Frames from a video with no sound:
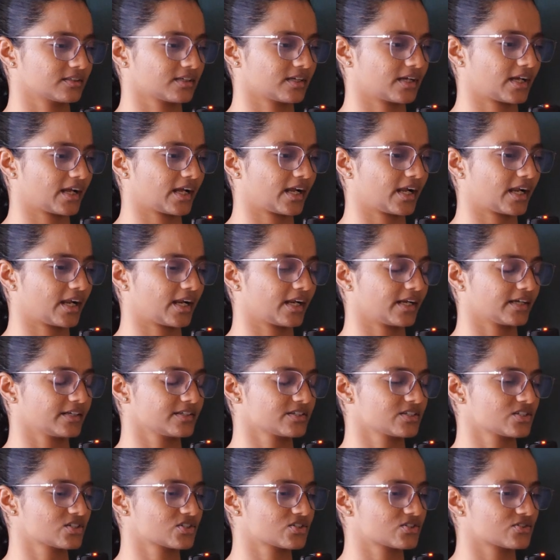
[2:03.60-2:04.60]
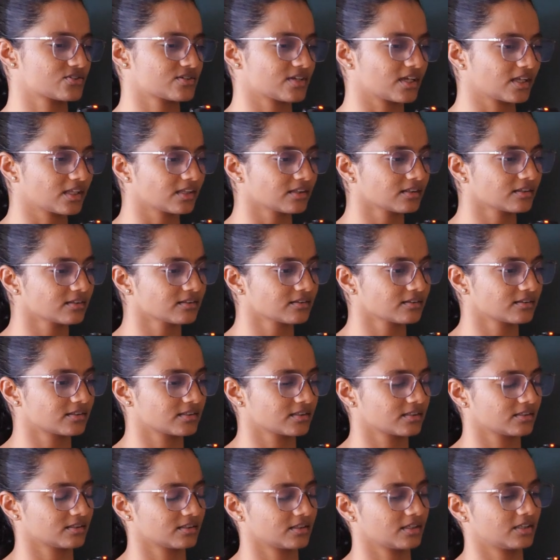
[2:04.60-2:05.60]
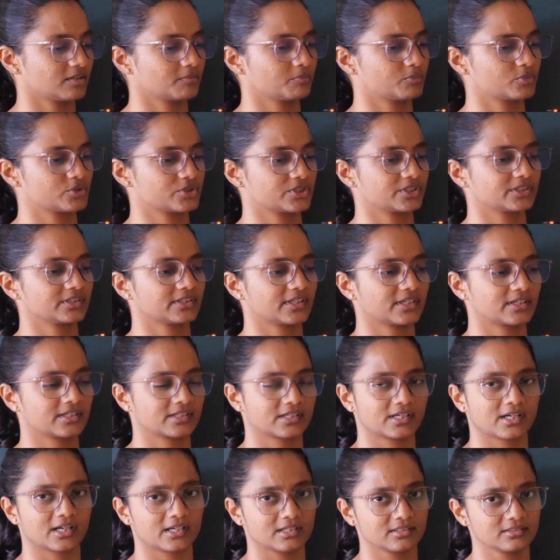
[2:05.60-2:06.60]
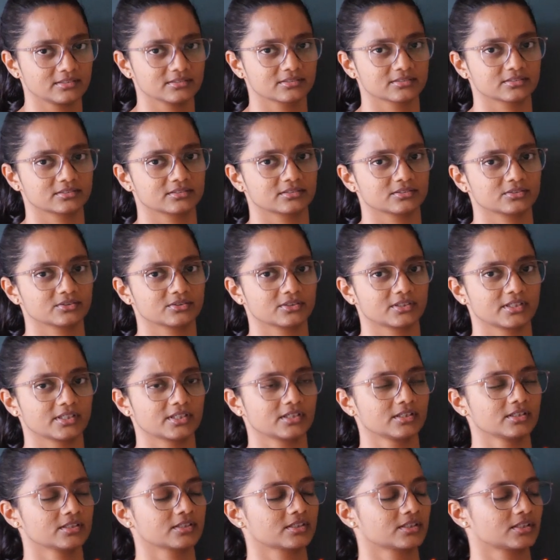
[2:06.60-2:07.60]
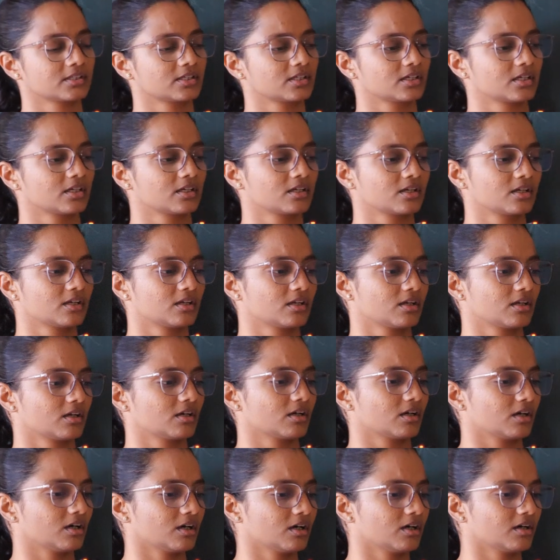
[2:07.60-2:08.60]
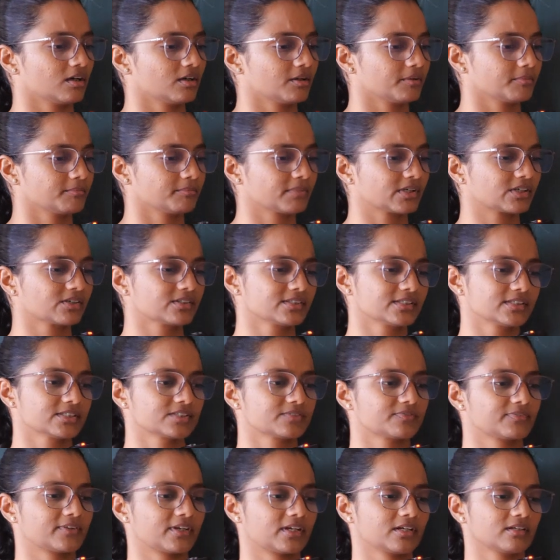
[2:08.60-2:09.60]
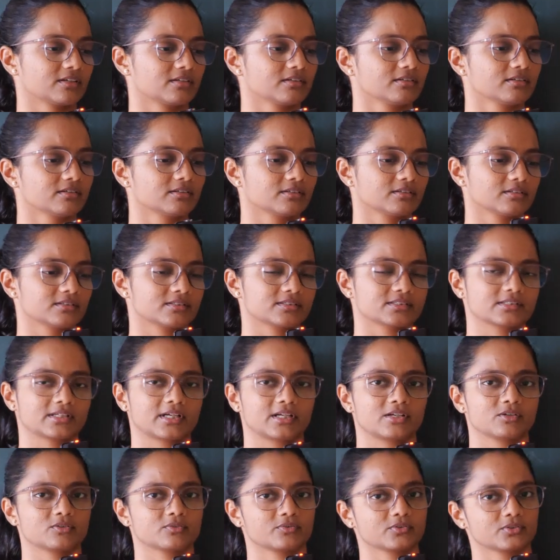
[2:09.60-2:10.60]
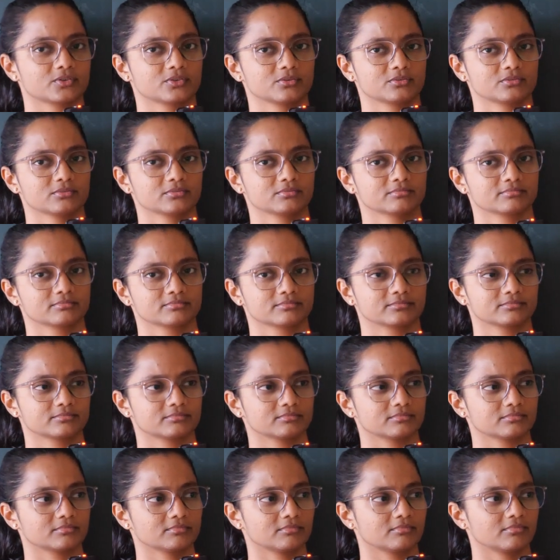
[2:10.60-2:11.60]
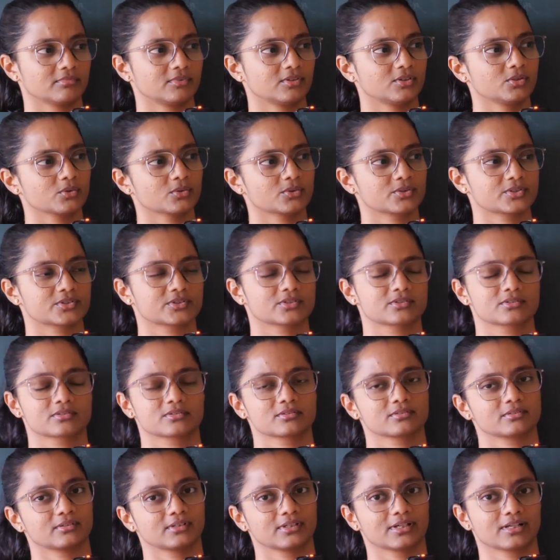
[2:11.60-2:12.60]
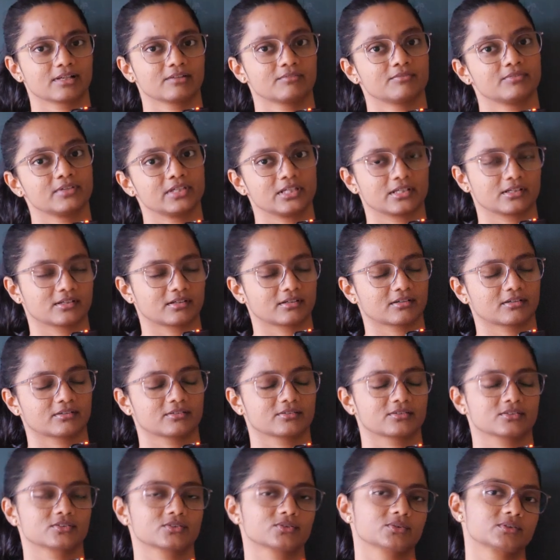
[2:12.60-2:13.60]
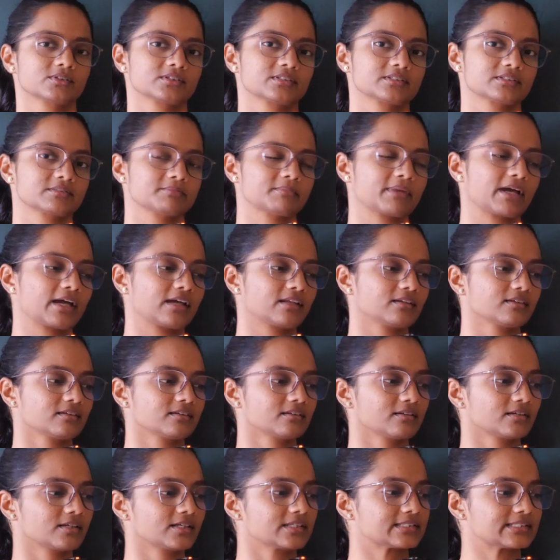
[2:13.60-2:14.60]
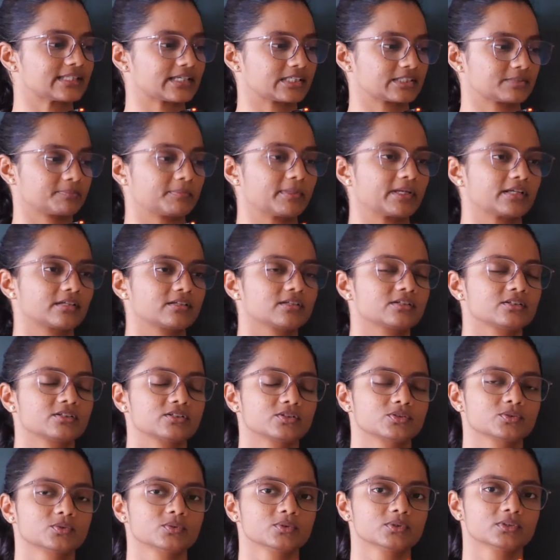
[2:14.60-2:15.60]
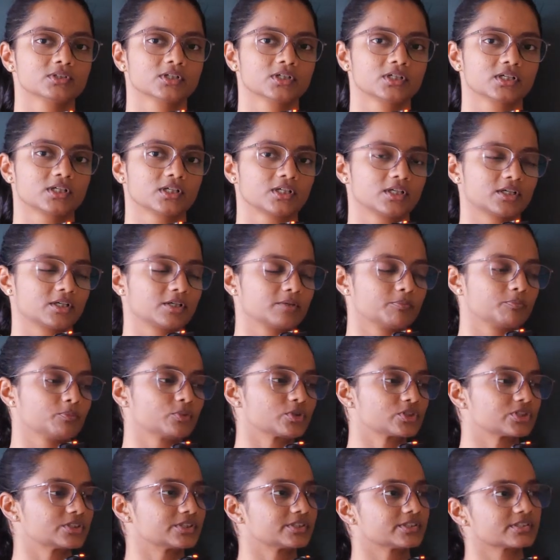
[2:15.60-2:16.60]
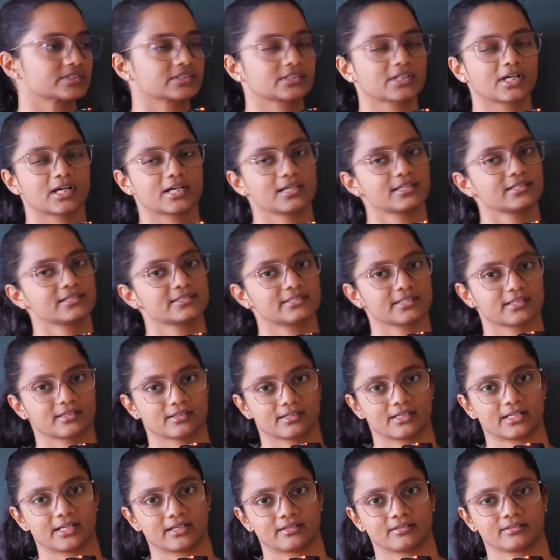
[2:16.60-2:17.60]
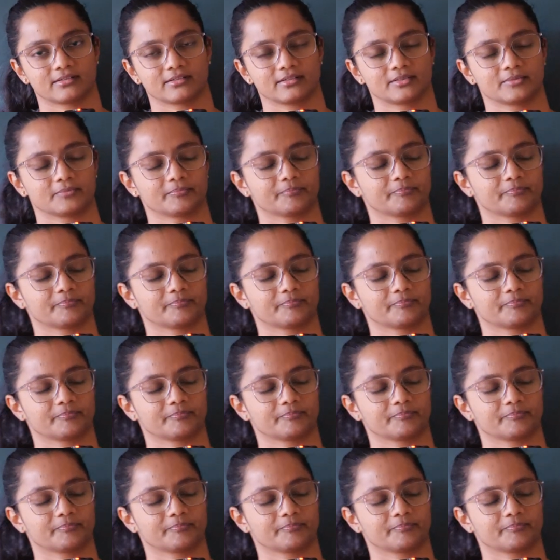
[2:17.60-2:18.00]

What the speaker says: and strength in pushing that car, okay, because his friend is kind of looks a little weak, so this man is expected to push this car single-handed.